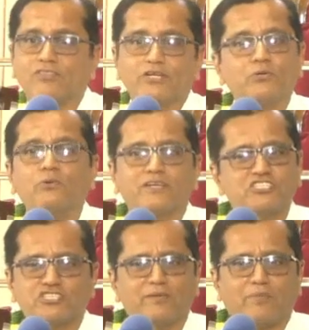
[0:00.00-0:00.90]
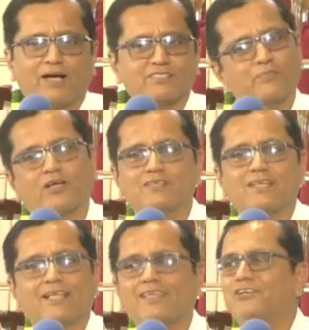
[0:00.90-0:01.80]
on the two question marks because
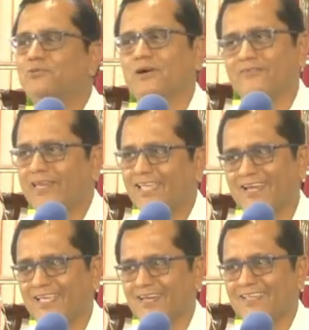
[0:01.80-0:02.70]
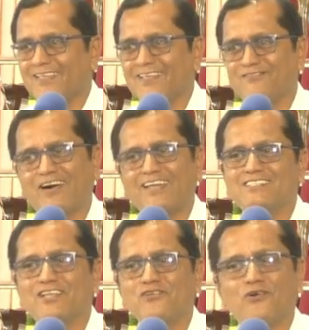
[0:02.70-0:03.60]
the other two are very clear. One
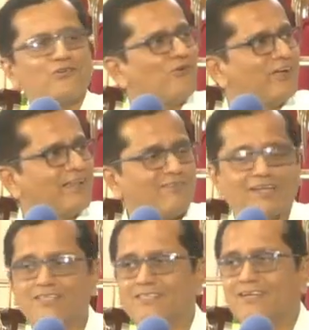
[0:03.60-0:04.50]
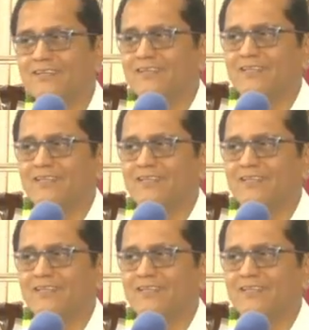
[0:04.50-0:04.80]
is a no-no and one is a